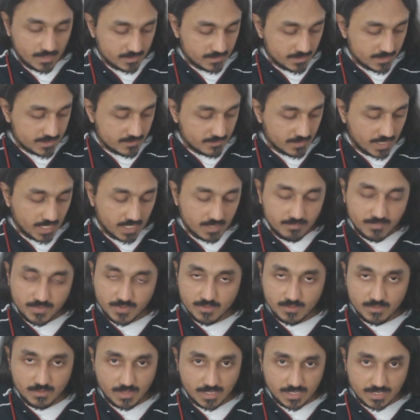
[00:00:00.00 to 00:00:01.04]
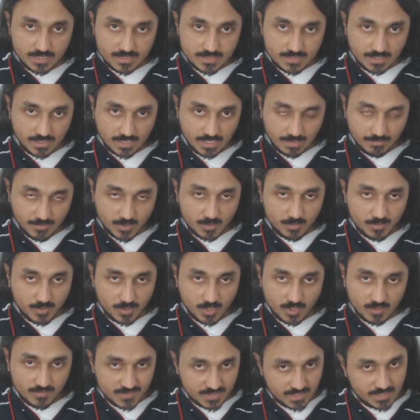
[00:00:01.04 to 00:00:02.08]
This will help you understand hammer-on
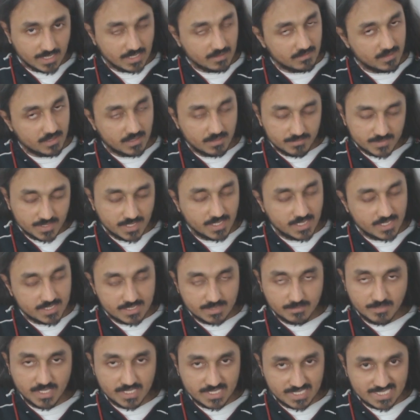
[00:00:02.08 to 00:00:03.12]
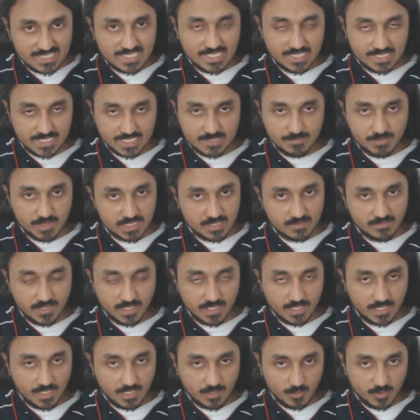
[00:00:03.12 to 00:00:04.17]
pull-offs, and there are some exercises
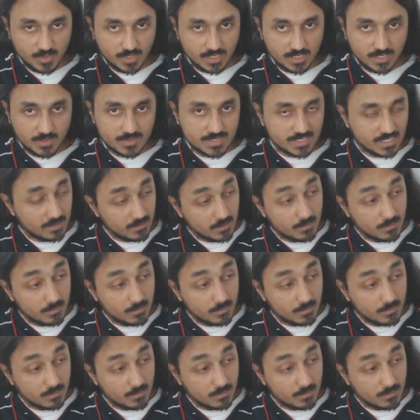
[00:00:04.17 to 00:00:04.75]
specifically how you can use it.